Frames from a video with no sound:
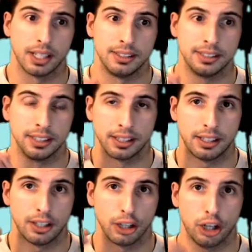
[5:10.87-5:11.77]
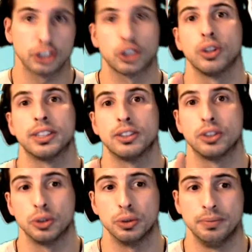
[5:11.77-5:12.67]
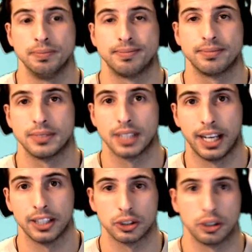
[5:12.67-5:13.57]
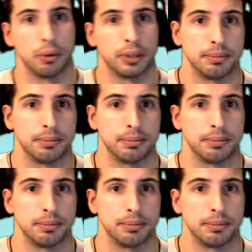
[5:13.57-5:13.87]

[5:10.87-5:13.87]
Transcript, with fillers: the logical thing to do is to go with him.